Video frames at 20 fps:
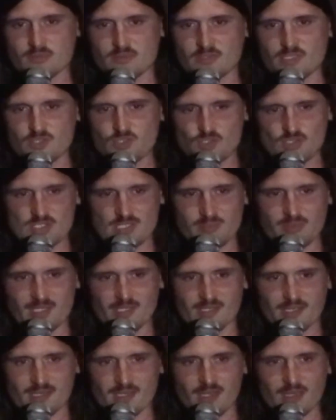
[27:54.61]
Did you see me
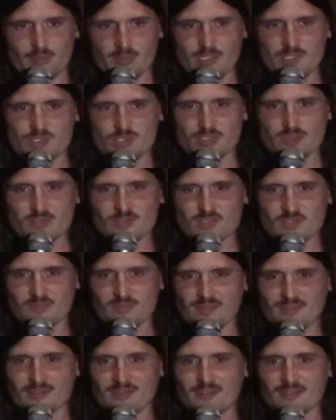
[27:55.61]
at a comedy show or
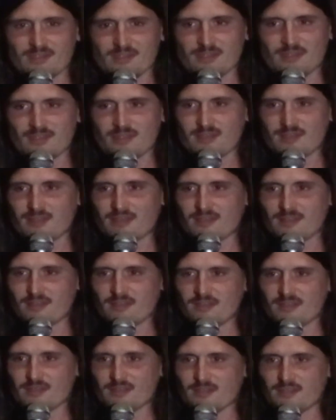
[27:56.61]
something?
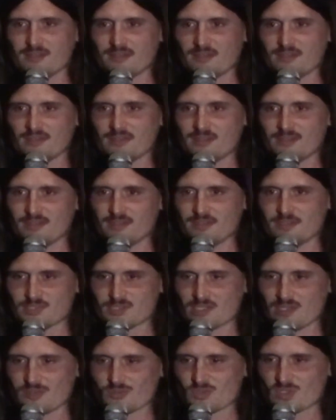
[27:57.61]
And this
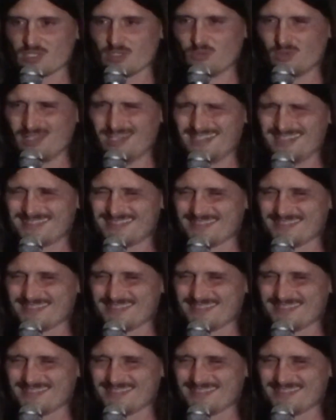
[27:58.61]
guy was like, "What?